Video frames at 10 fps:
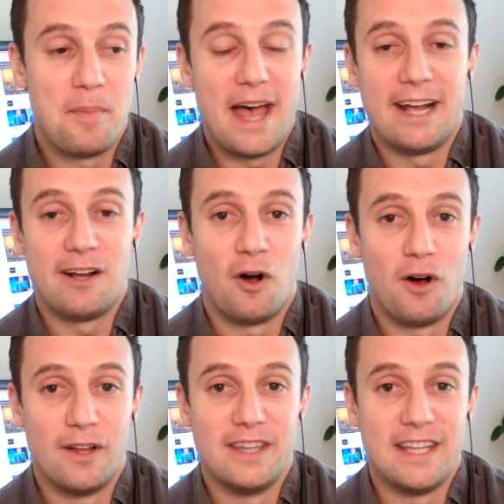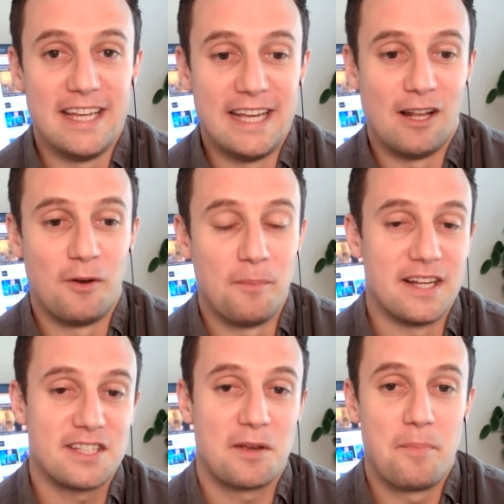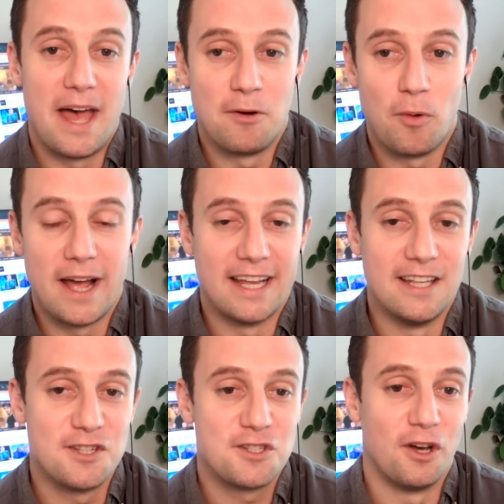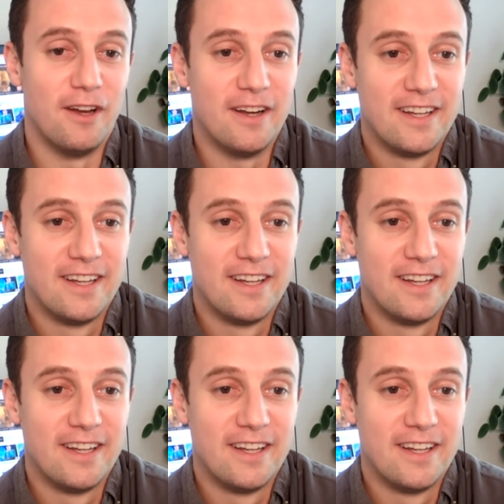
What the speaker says: bang on the Elon Musk bandwagon. So